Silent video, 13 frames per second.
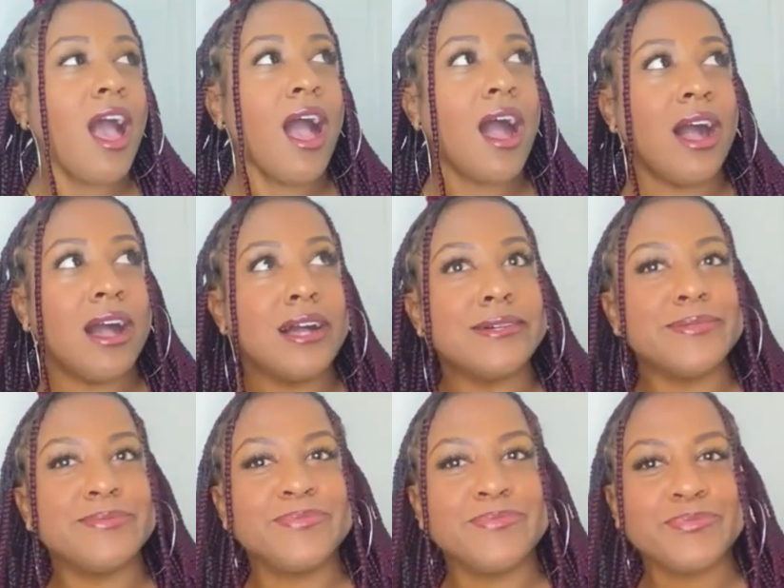
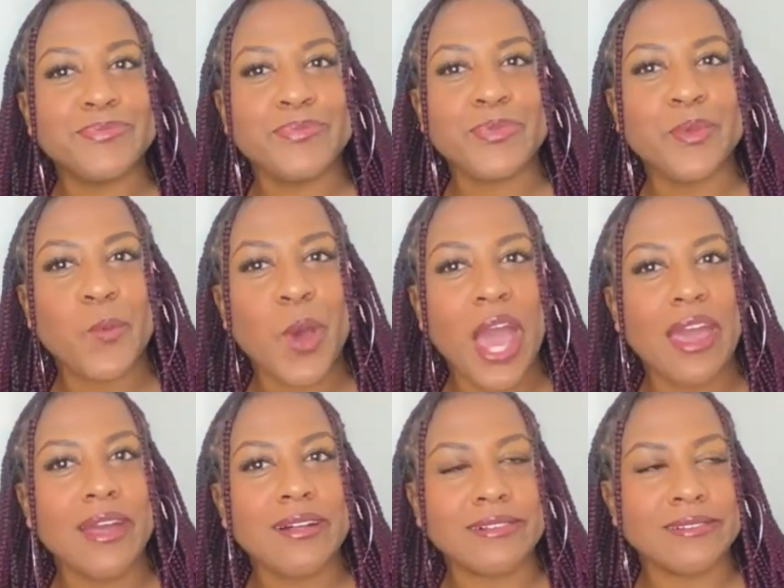What
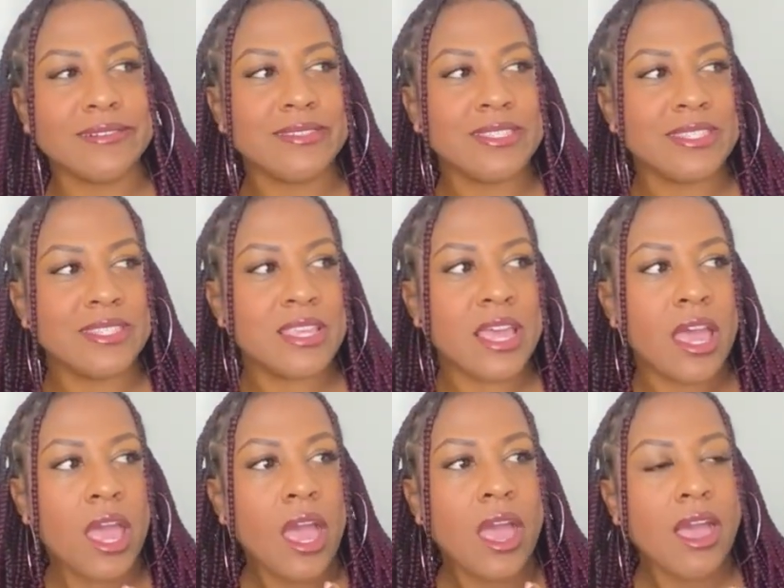else?
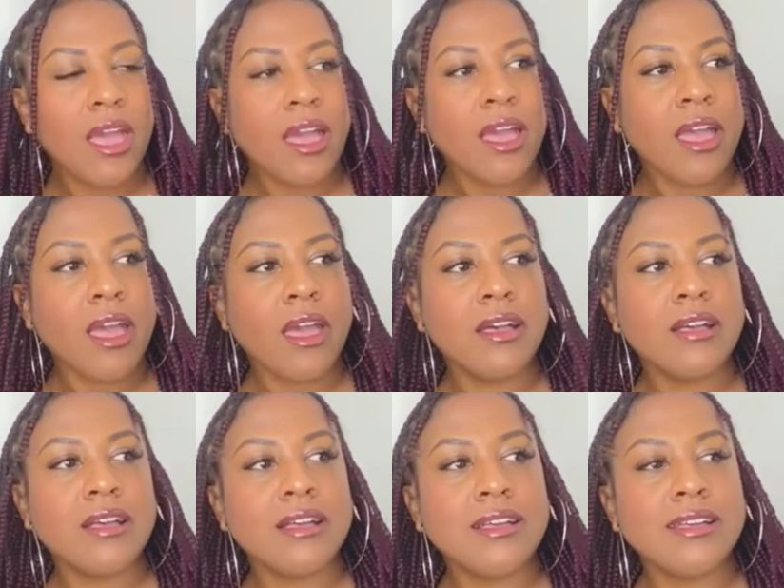
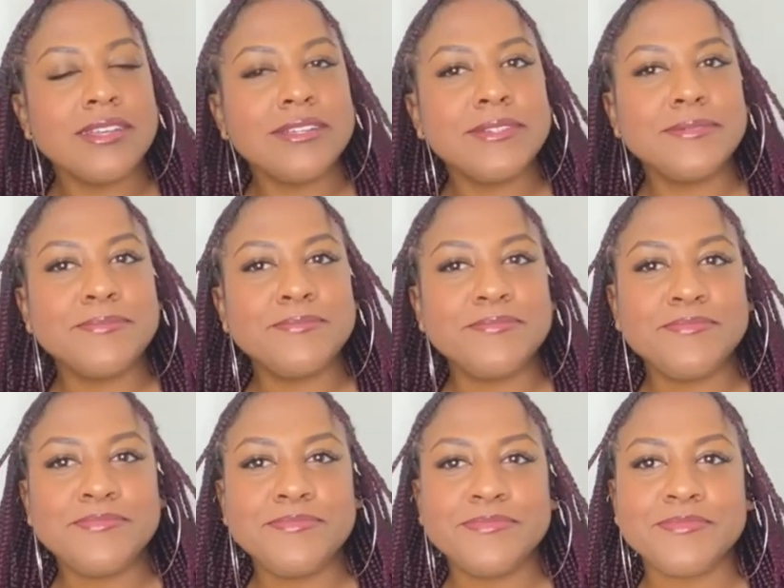
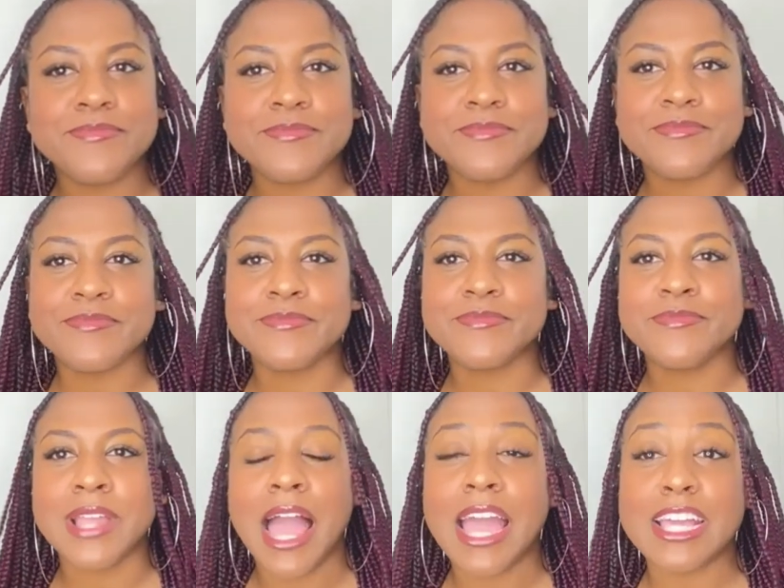
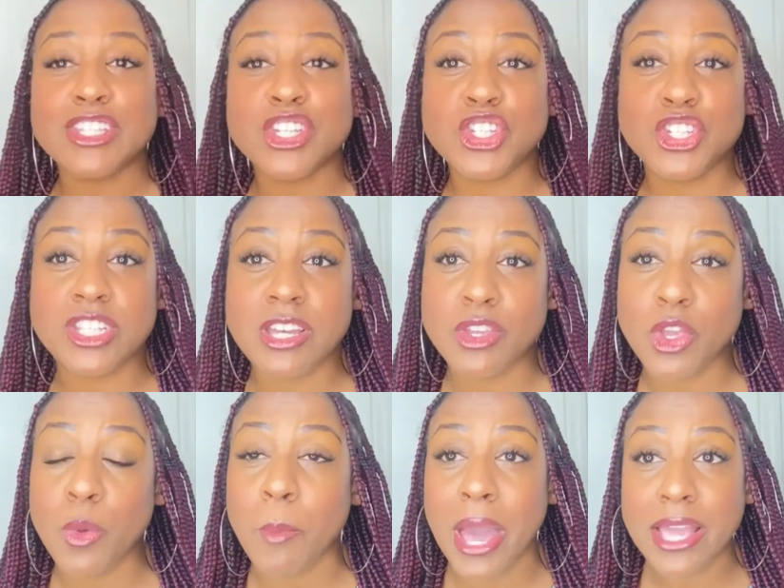I guess I should tell you
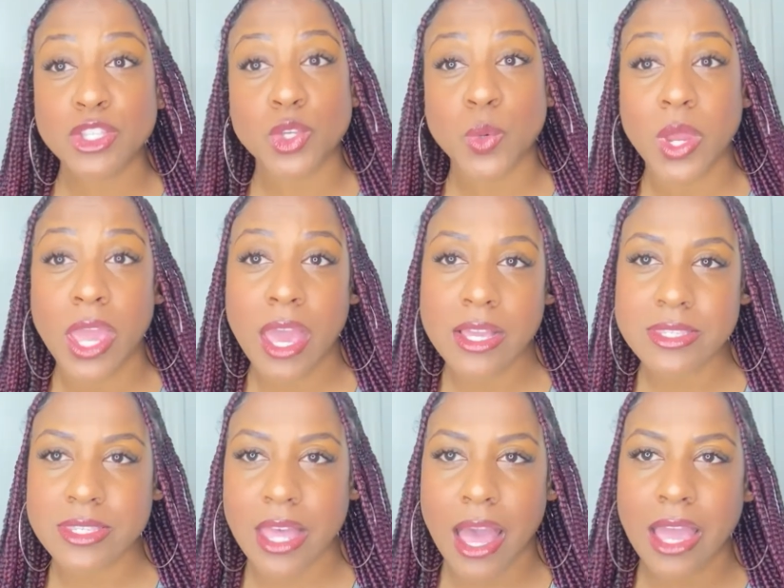my zodiac
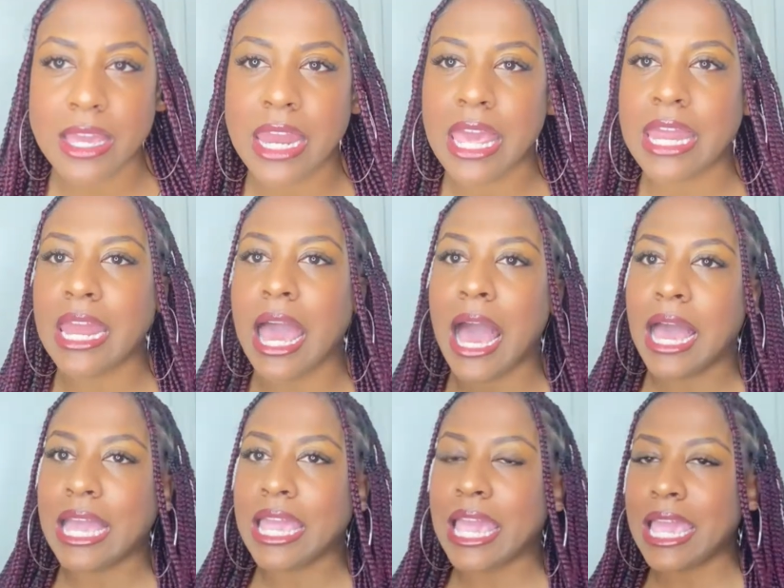sign, and
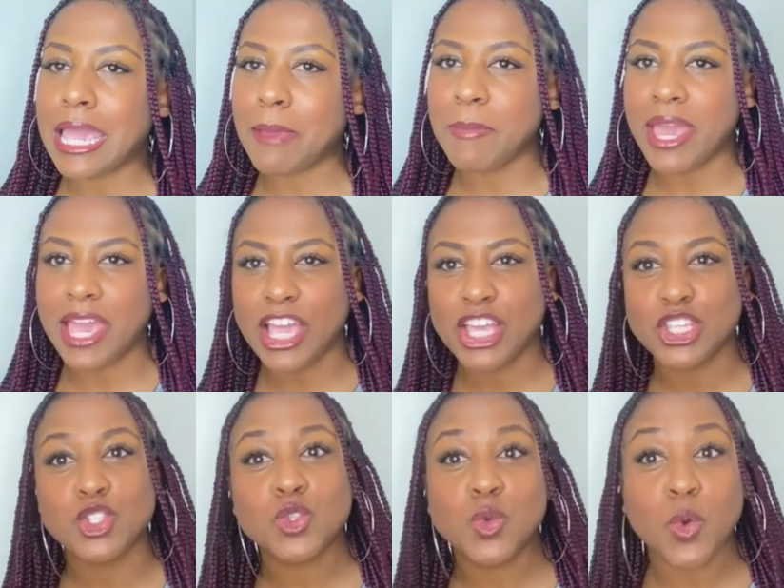I am a
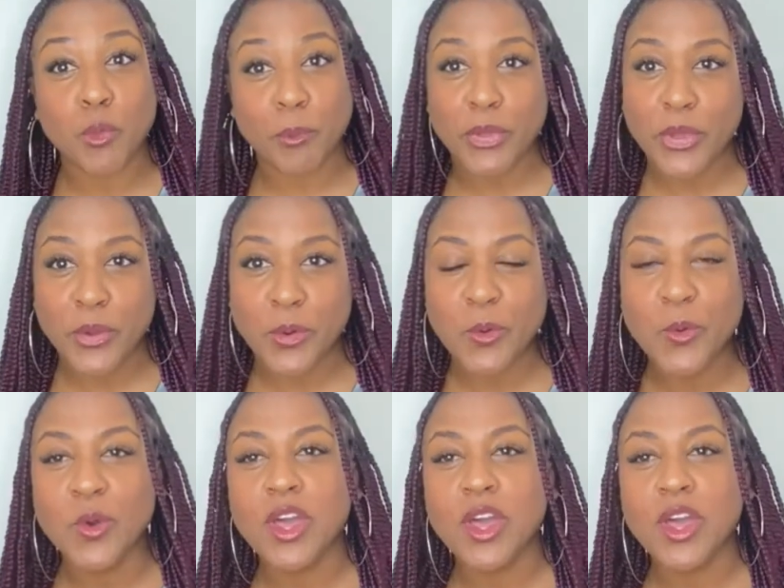Scorpio.